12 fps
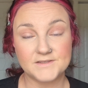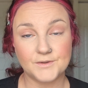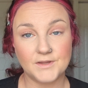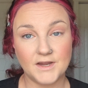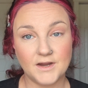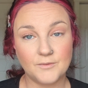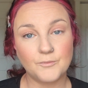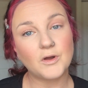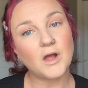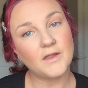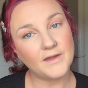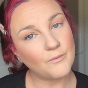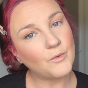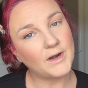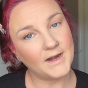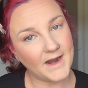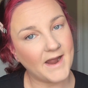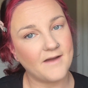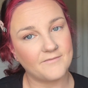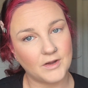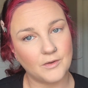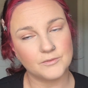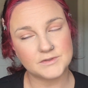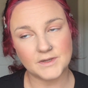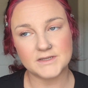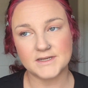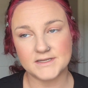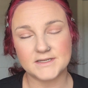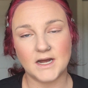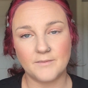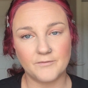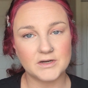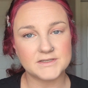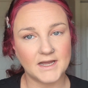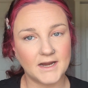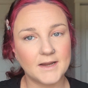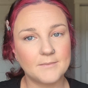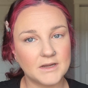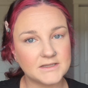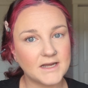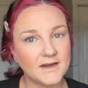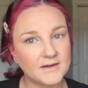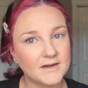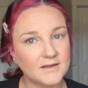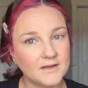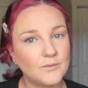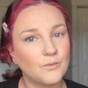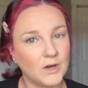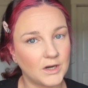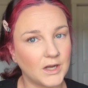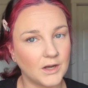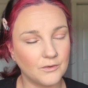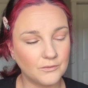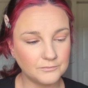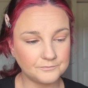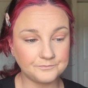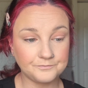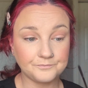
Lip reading: So there, we'll call that 1.5 coats because I stopped for a second, but technically one coat.